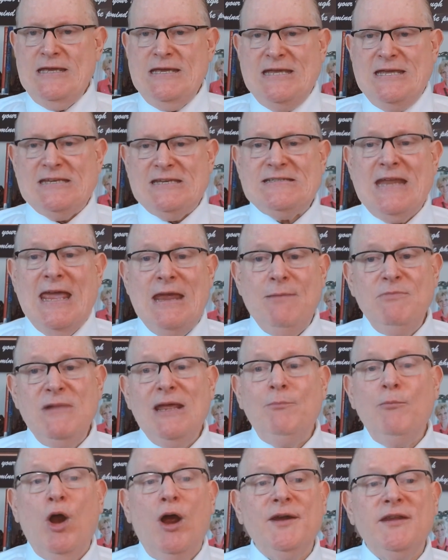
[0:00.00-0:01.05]
His name
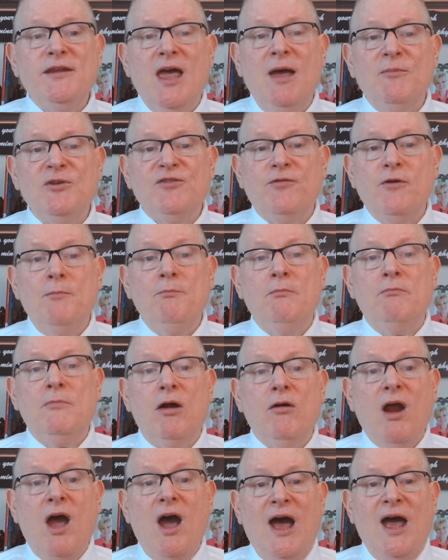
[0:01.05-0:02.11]
Nimrod comes from
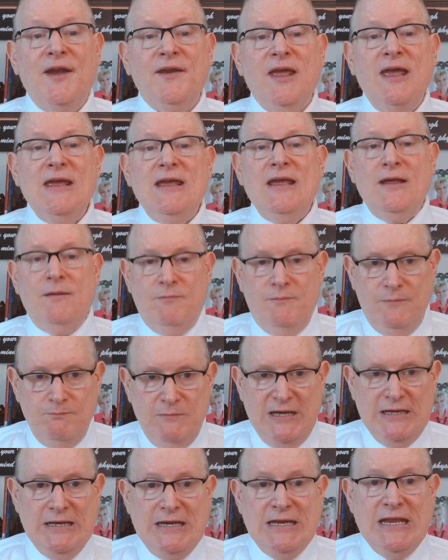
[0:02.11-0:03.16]
Marad,
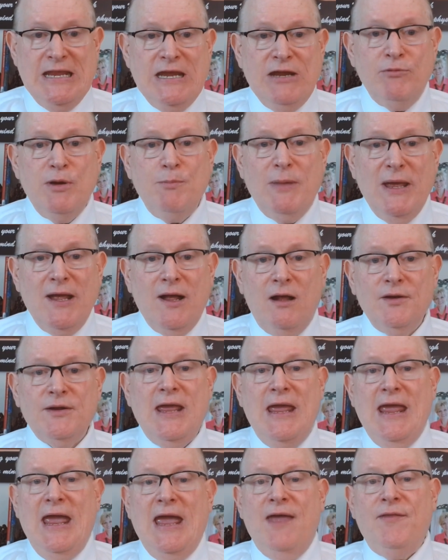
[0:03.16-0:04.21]
meaning he rebelled,
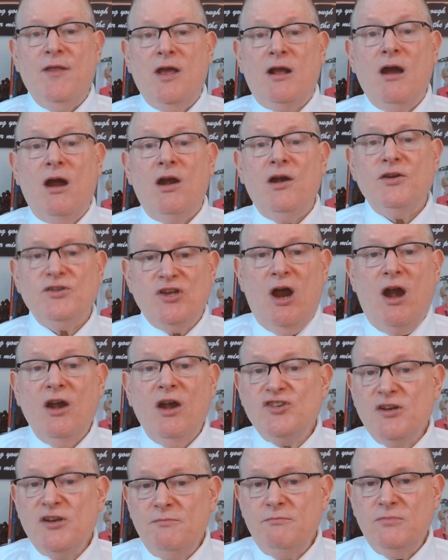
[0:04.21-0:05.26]
and the
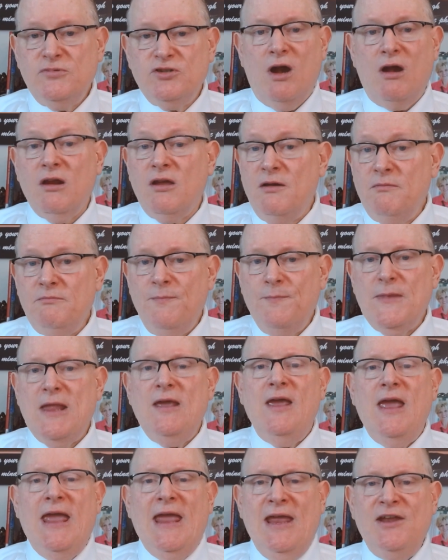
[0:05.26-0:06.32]
Targum, Targum
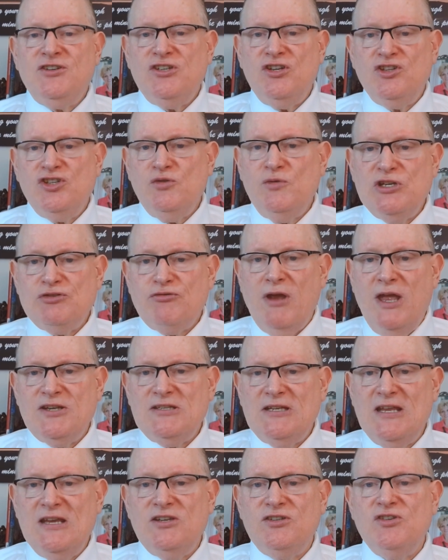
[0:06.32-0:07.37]
ancient Jewish
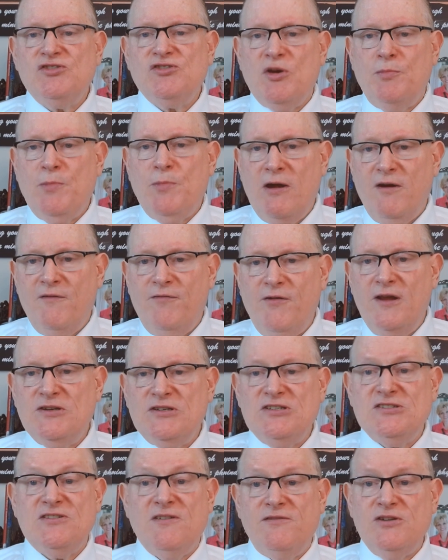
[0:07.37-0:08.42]
translations or
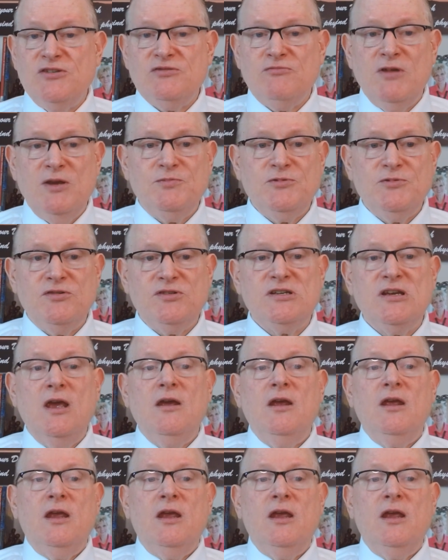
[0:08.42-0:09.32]
paraphrases of the scriptures.